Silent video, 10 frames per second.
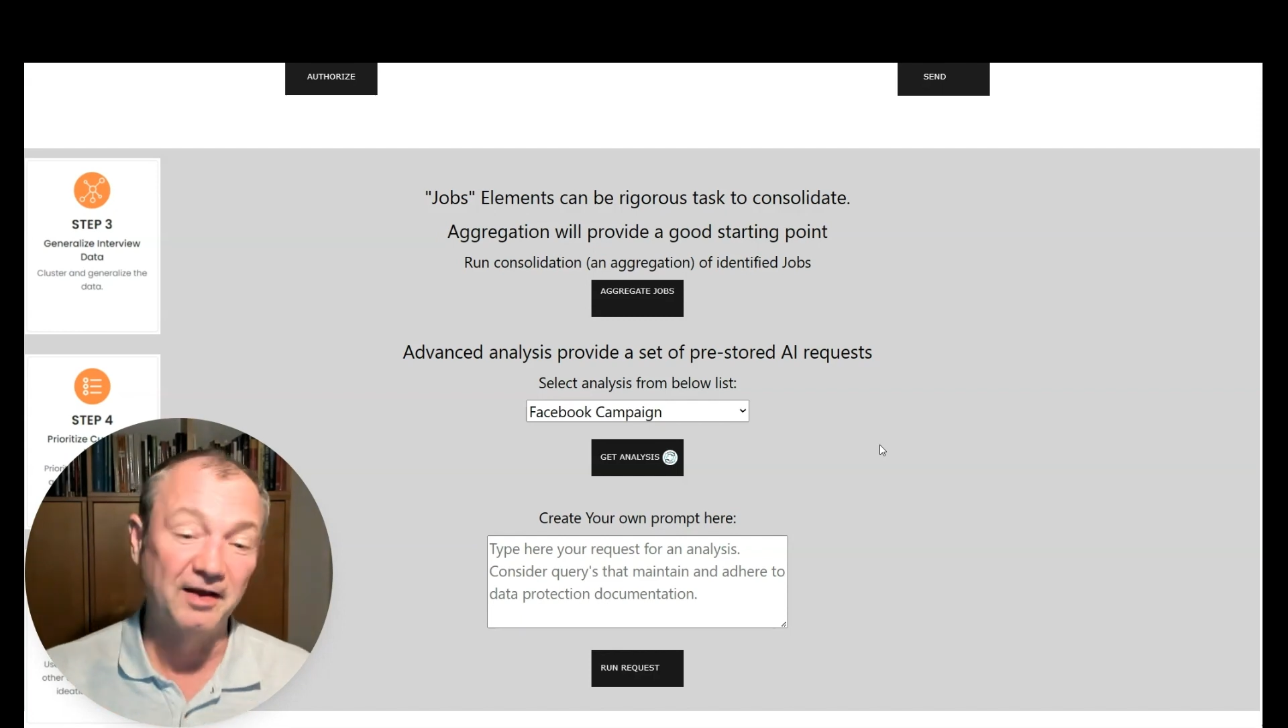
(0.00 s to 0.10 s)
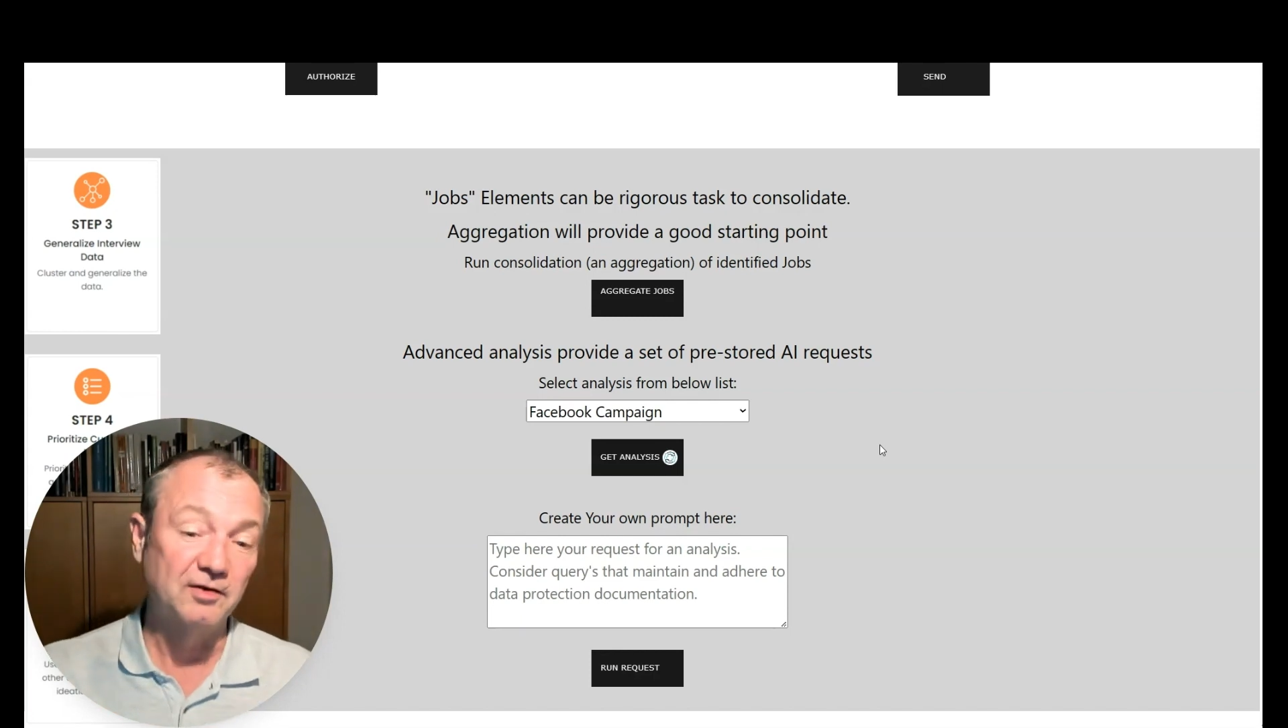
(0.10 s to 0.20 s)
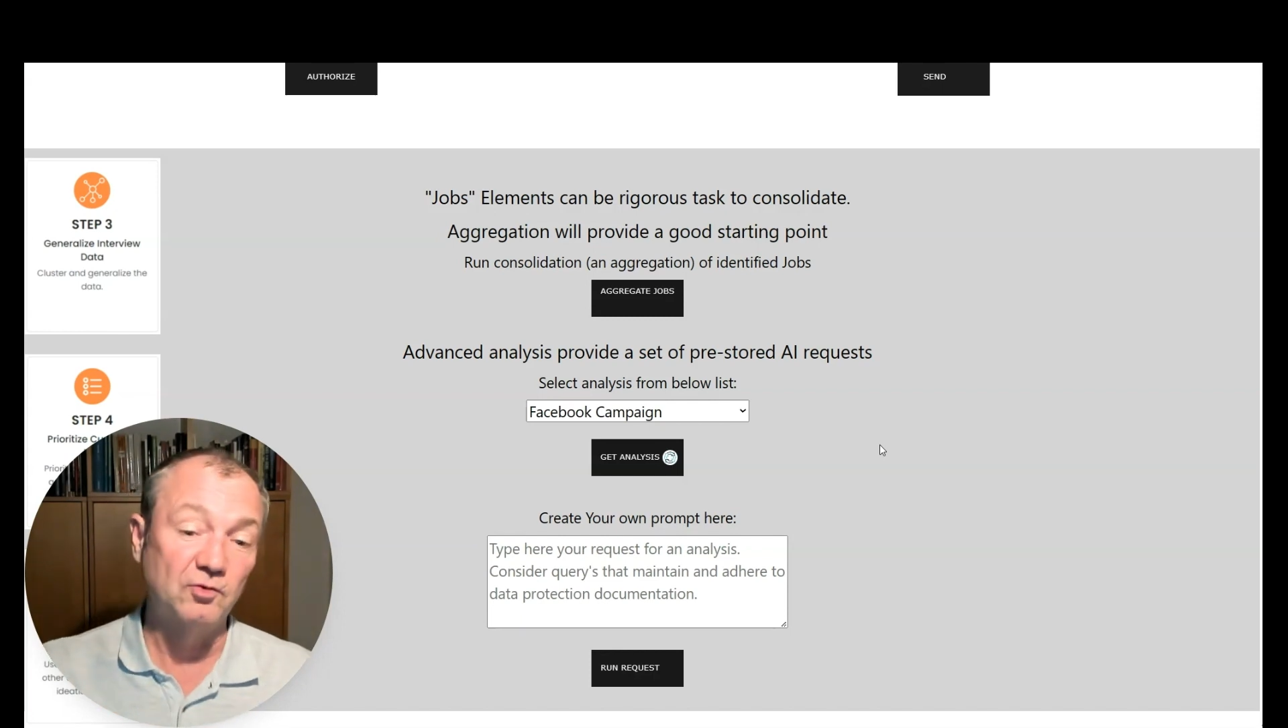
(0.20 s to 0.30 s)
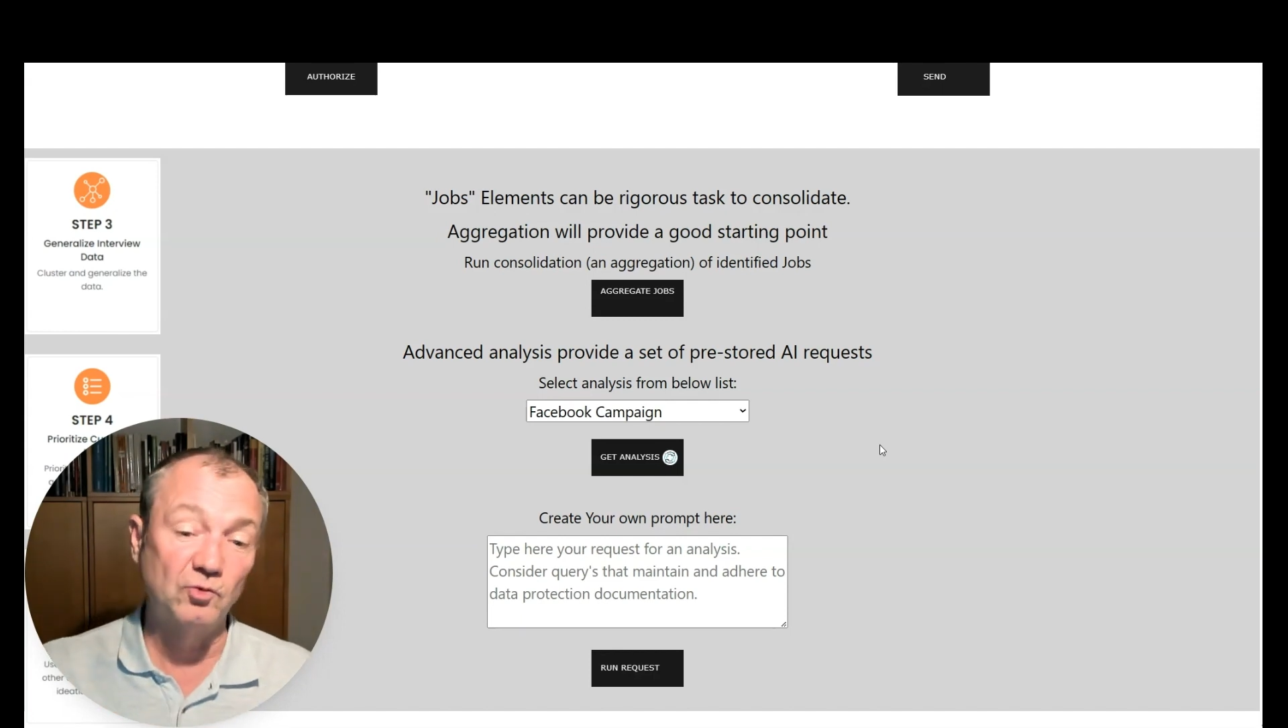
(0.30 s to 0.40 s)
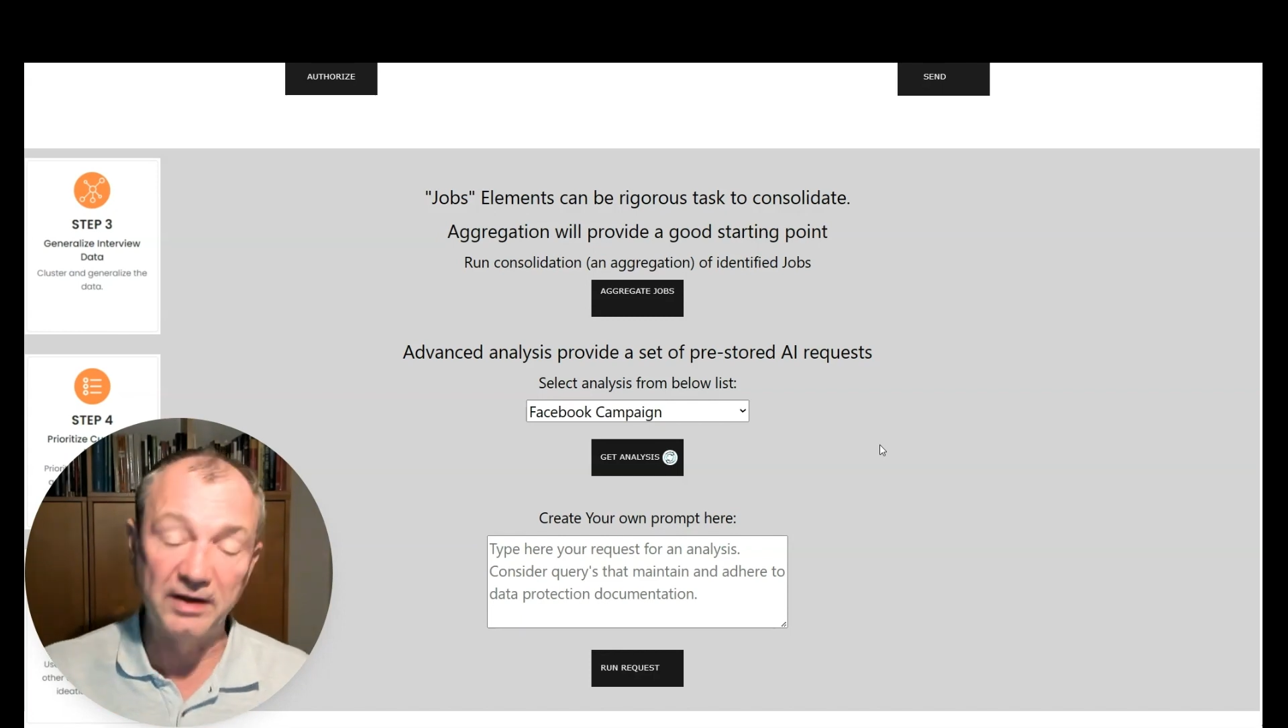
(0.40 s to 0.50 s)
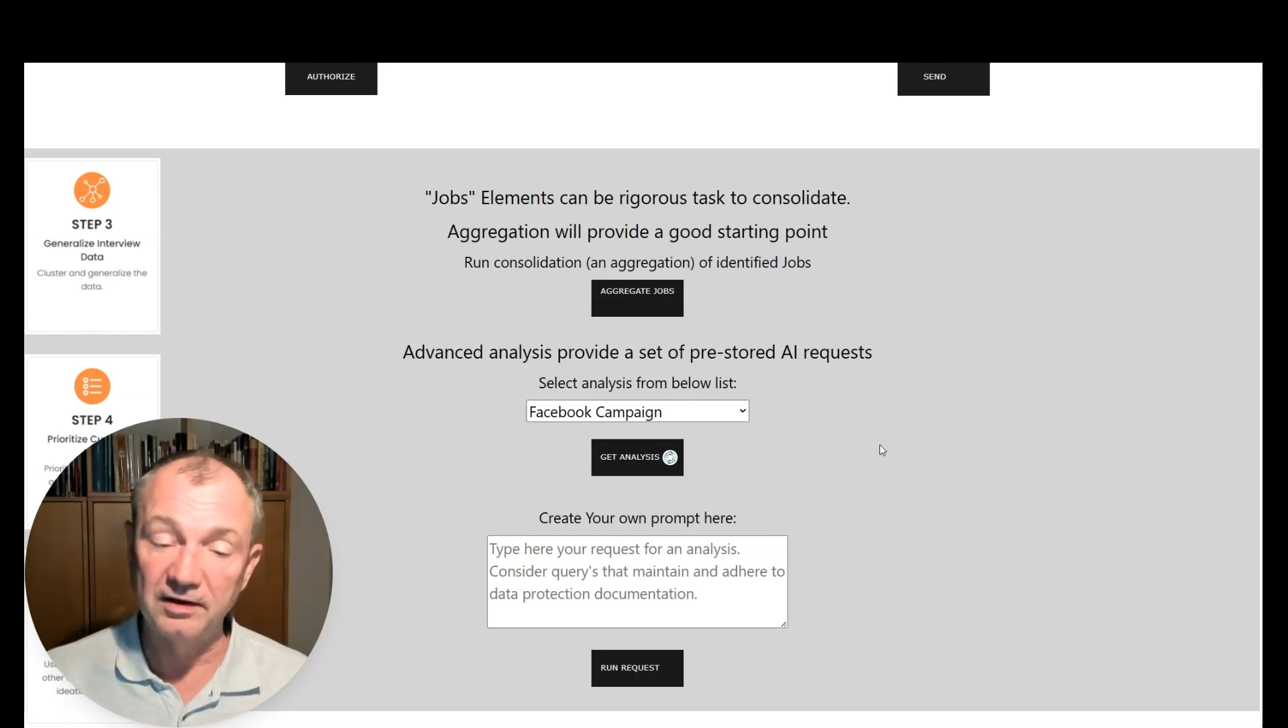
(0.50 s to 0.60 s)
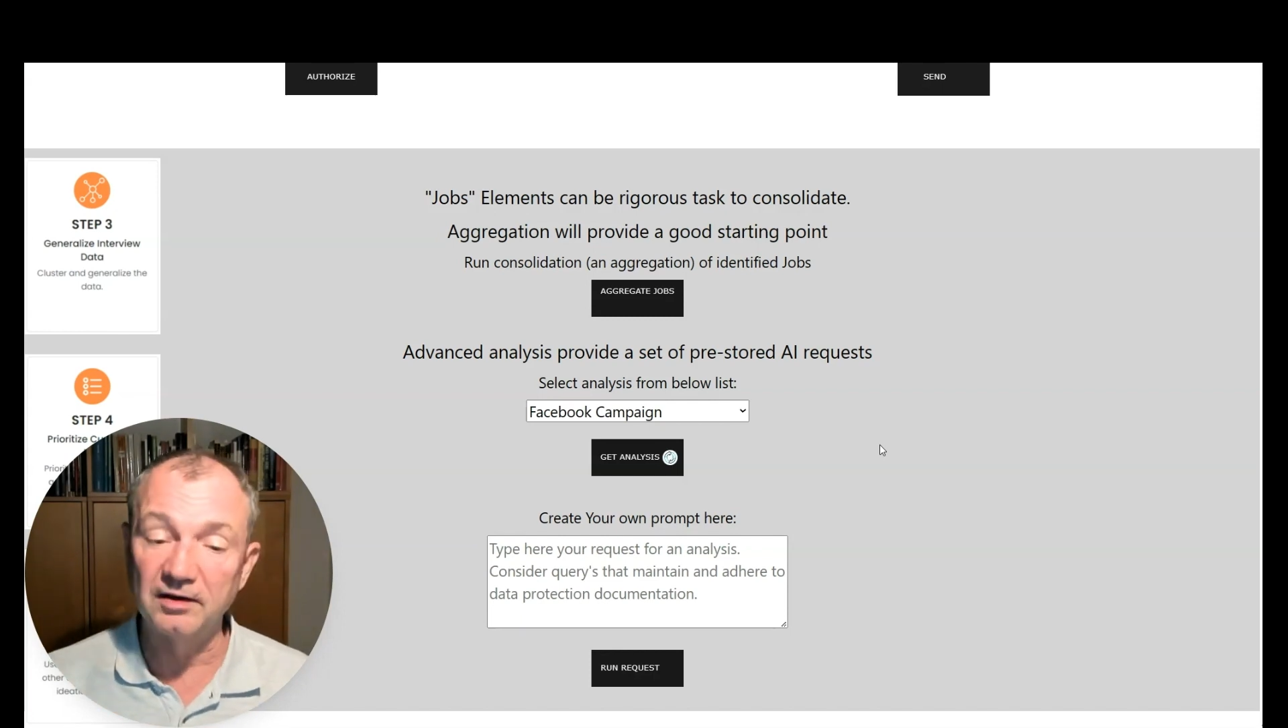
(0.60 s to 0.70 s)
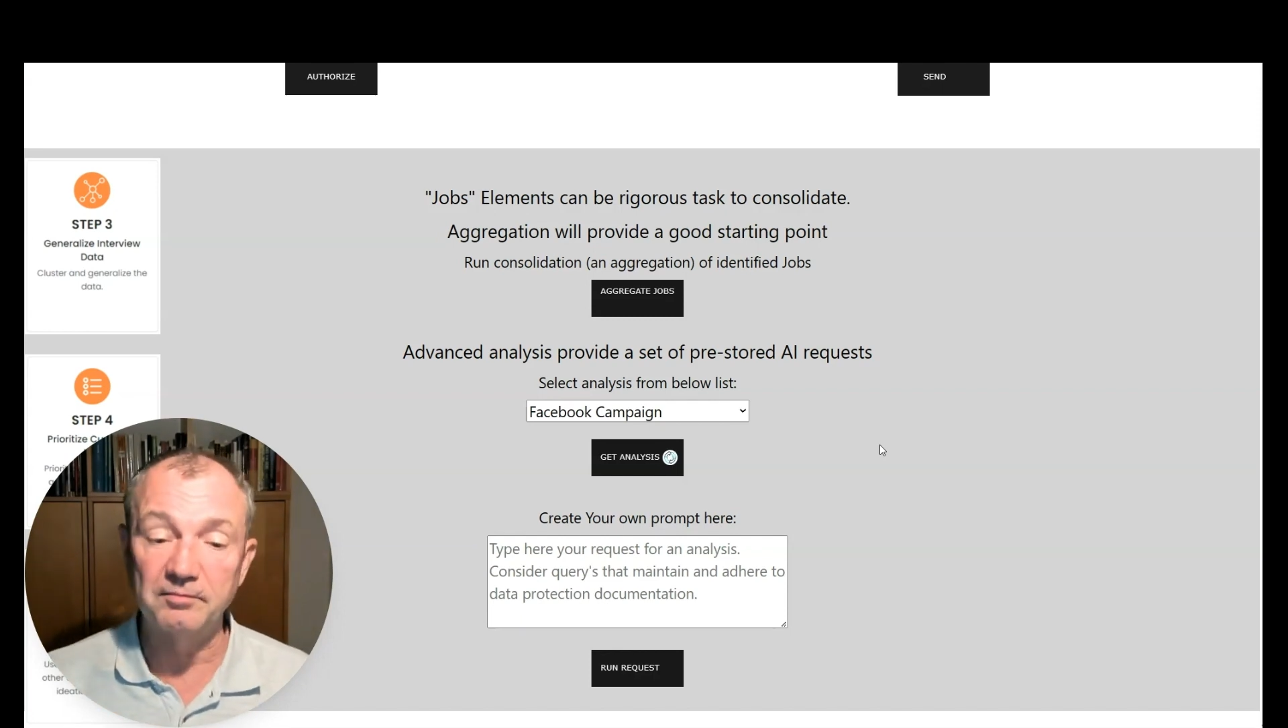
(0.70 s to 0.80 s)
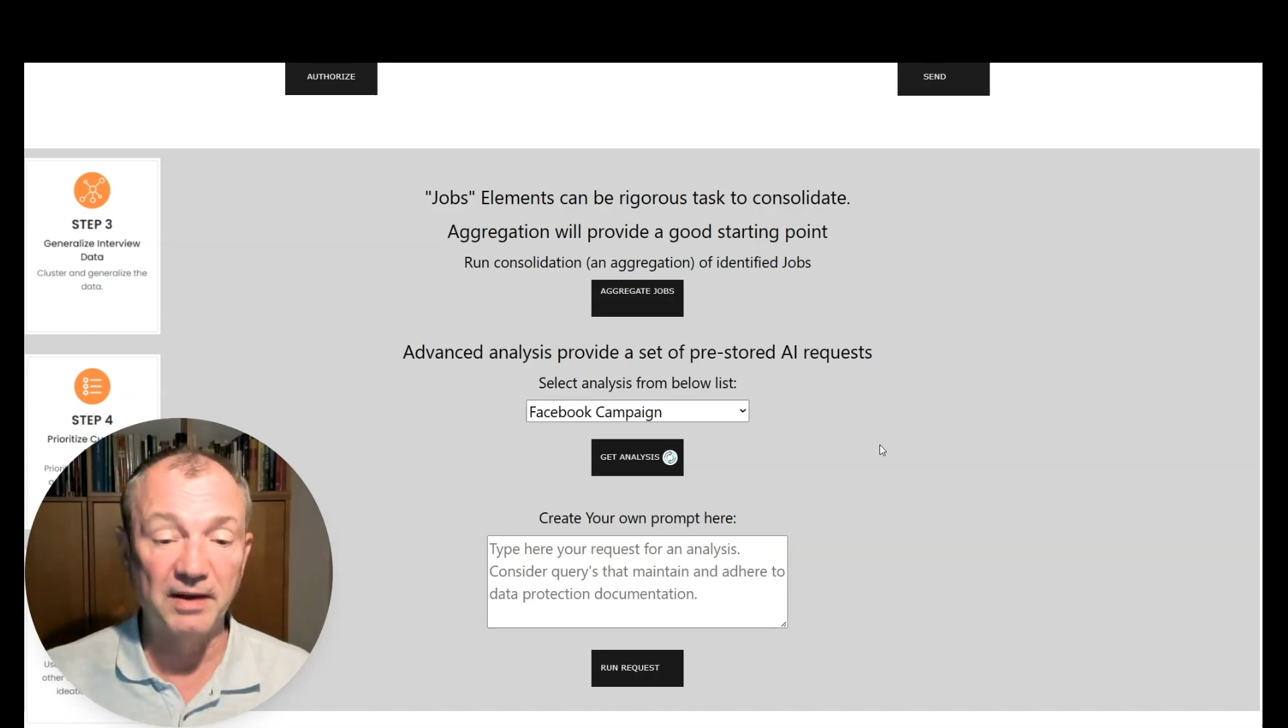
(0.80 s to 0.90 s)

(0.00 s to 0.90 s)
to read it,